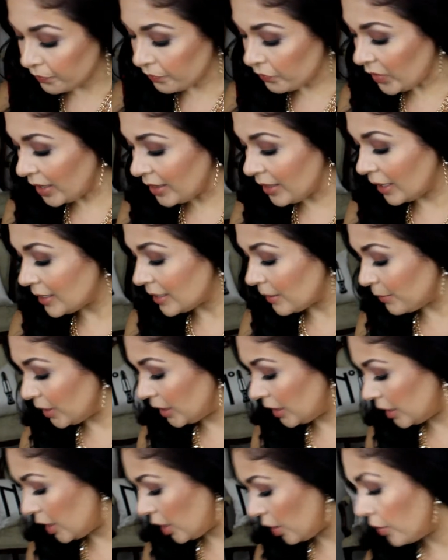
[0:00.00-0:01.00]
that's something
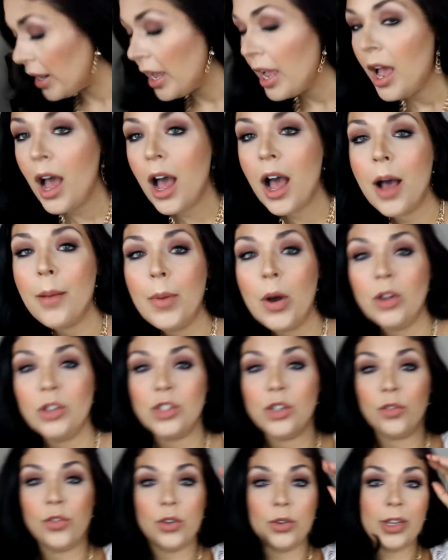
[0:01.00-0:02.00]
to note. Um,
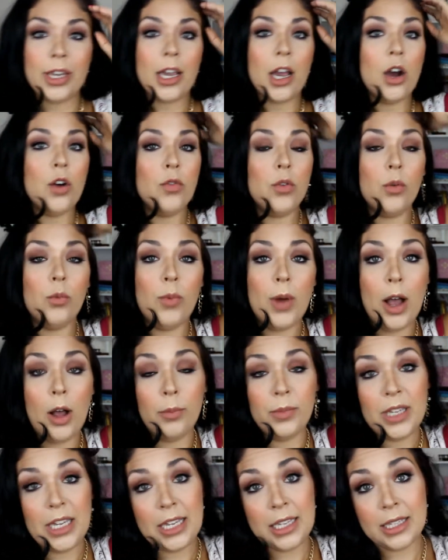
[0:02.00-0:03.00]
also, if you get
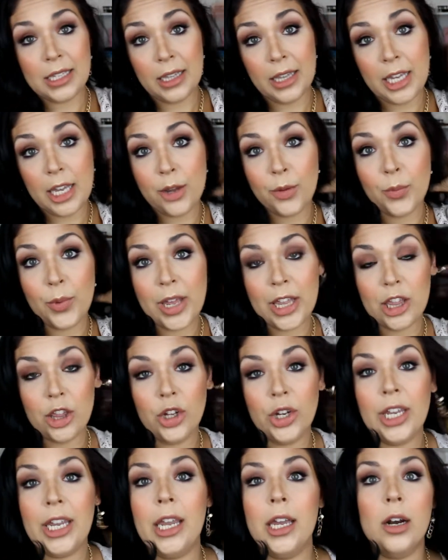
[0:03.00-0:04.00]
overwhelmed easily with
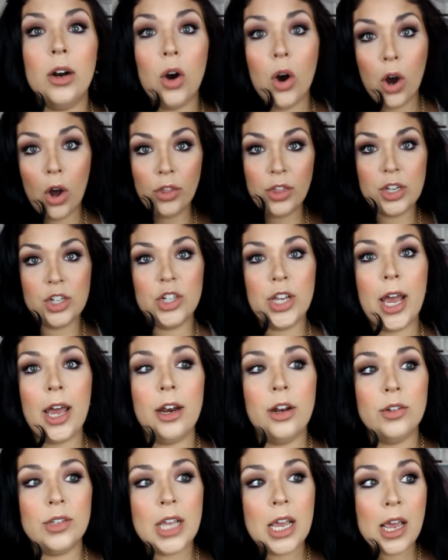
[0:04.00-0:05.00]
looking at all the
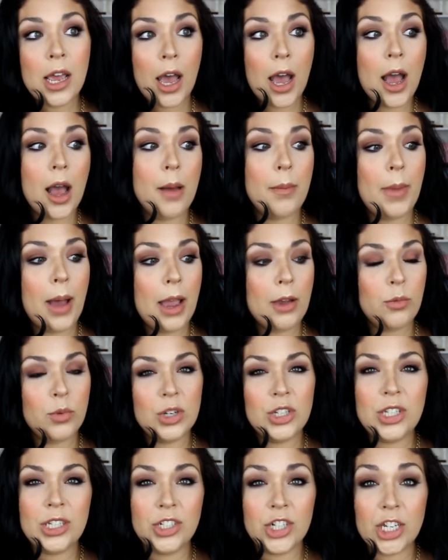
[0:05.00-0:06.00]
shadows, um, I would
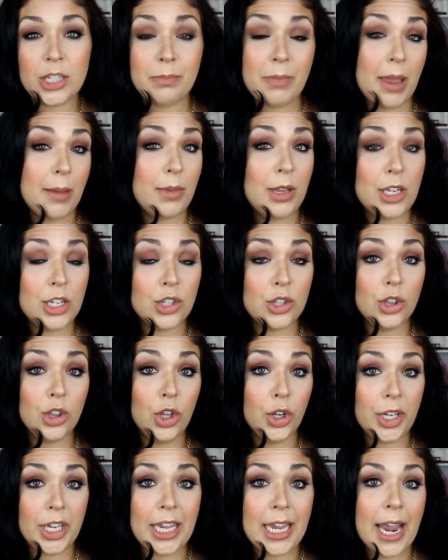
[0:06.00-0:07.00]
suggest maybe
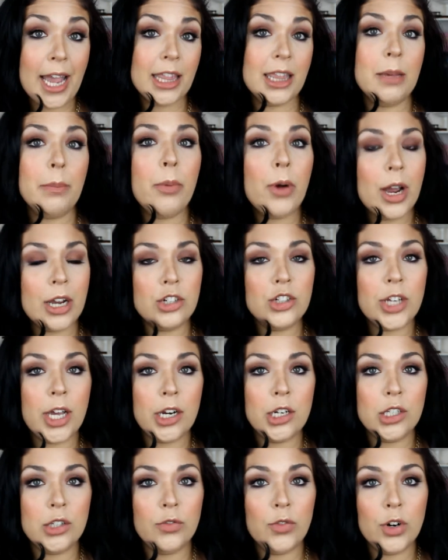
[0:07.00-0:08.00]
looking at the pressed
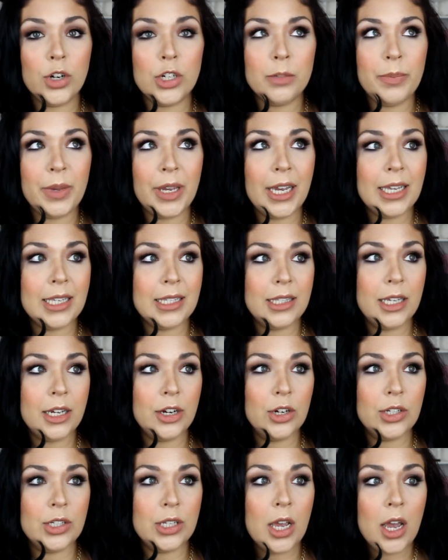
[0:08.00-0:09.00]
shadows first because
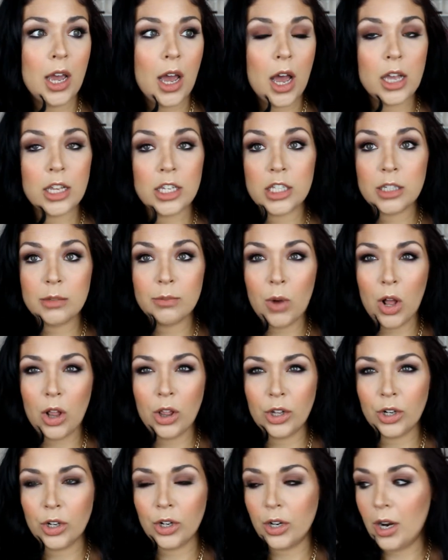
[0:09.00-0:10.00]
there's a
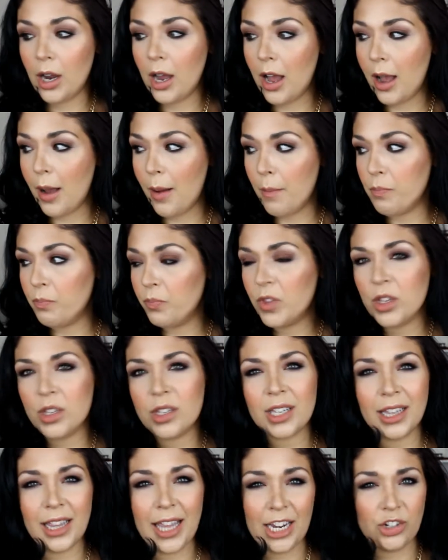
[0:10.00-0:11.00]
smaller um,
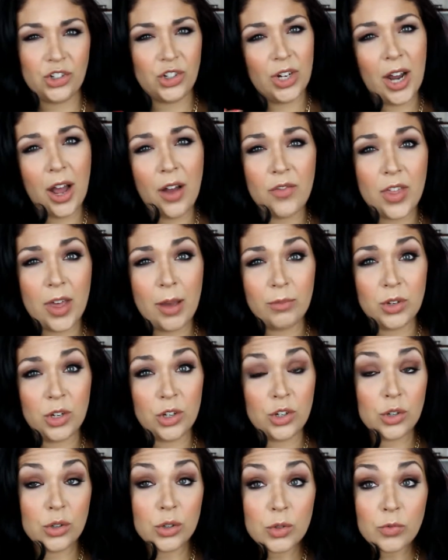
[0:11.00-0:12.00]
selection of them to
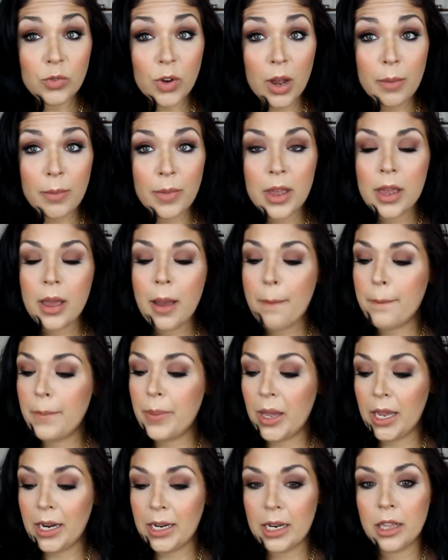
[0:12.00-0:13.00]
choose from,
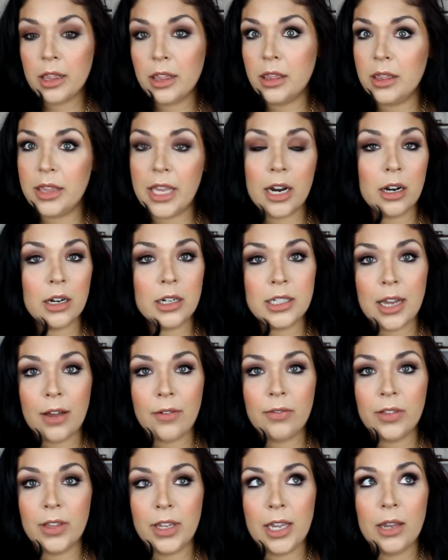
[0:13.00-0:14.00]
but they're
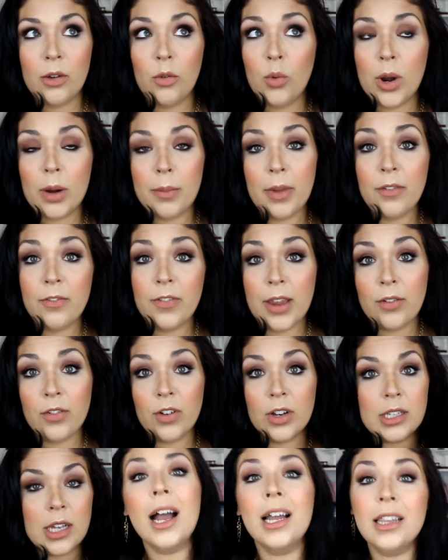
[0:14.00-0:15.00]
definitely one of my
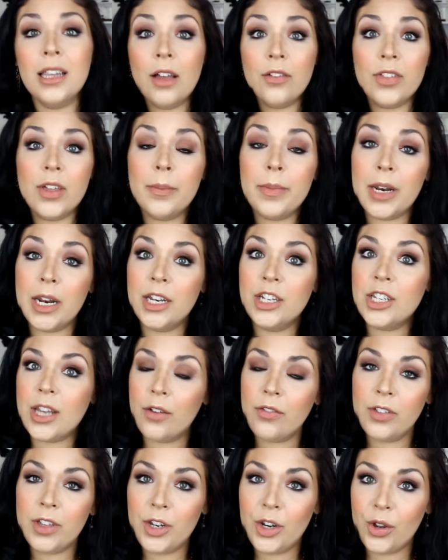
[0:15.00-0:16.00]
favorites. I love them and I
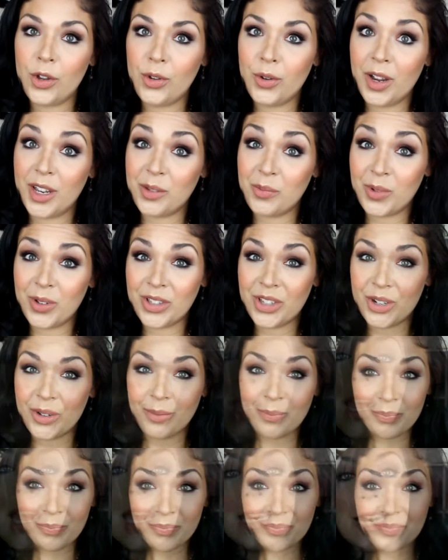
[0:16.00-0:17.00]
definitely know you guys will too.
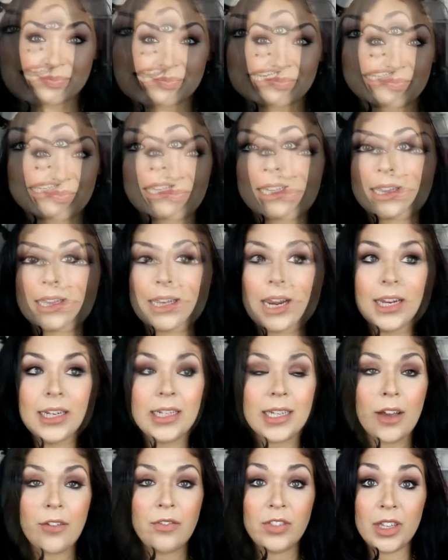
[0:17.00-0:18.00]
Next thing that I
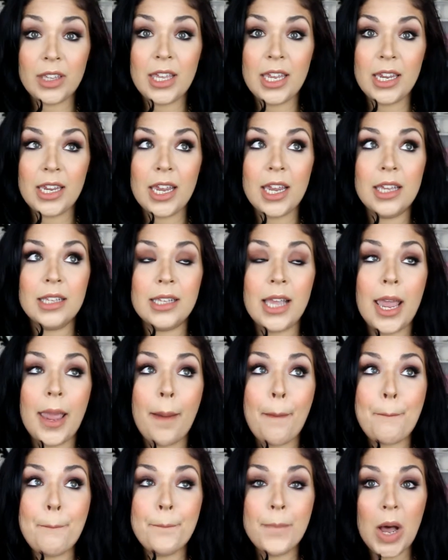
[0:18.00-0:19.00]
definitely think is
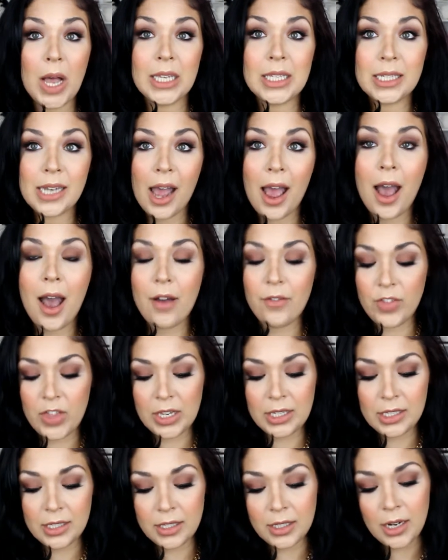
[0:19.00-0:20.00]
a must-have.
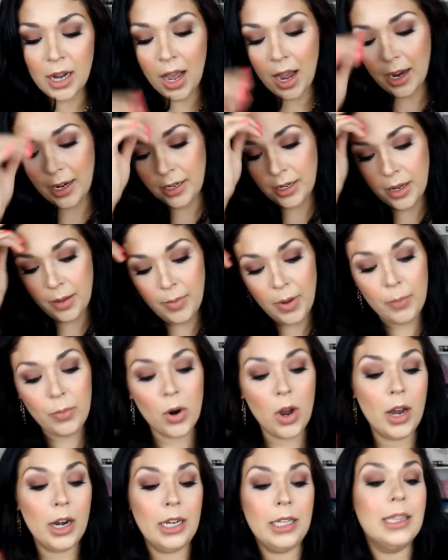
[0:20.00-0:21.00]
This is an item, a
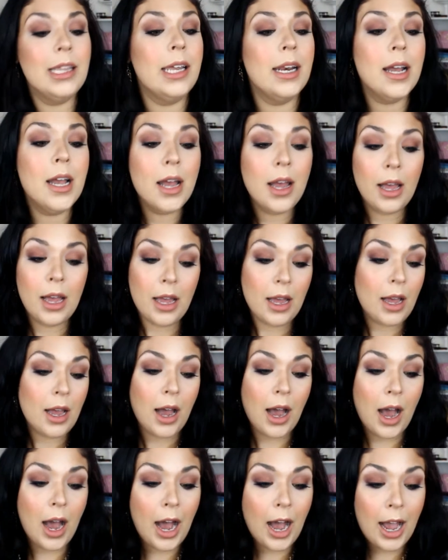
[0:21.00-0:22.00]
product that
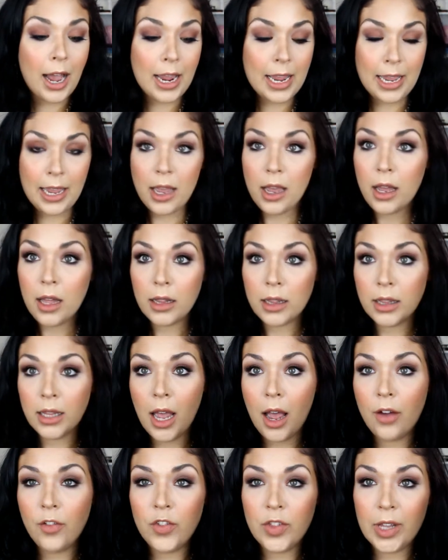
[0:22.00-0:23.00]
I
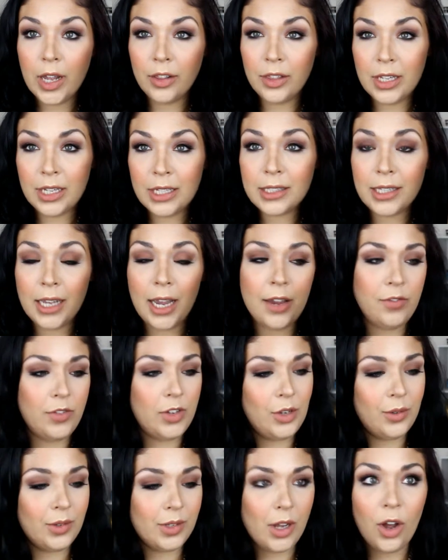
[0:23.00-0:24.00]
love. Now this I've
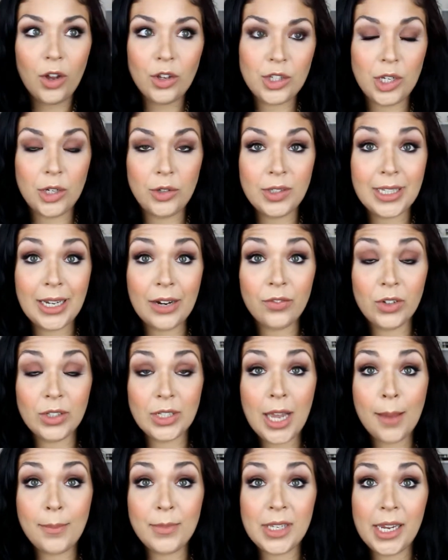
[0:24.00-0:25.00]
used also several
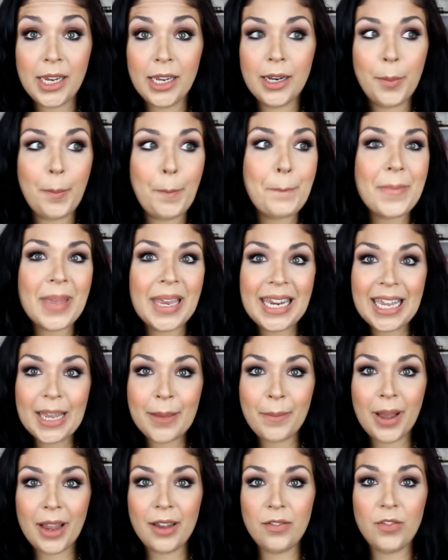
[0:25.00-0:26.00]
times in many of
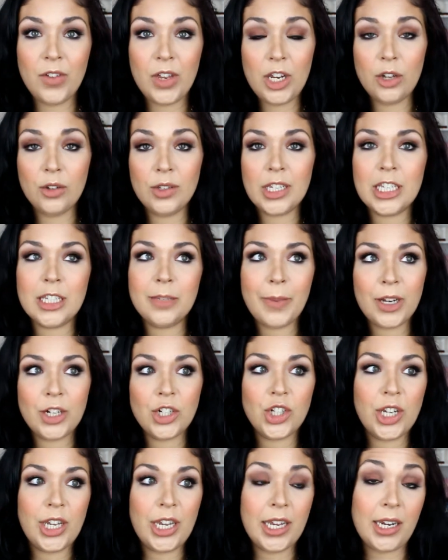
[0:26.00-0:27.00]
my videos,
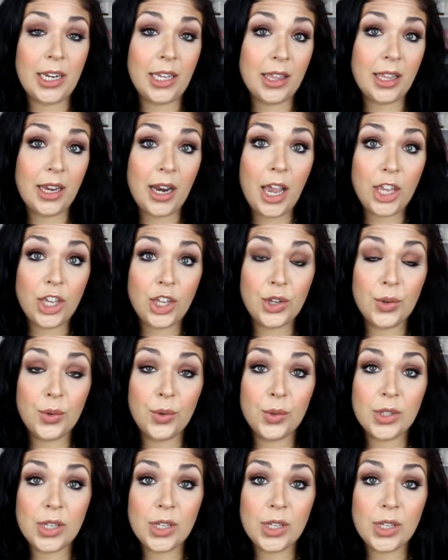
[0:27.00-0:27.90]
especially any that I use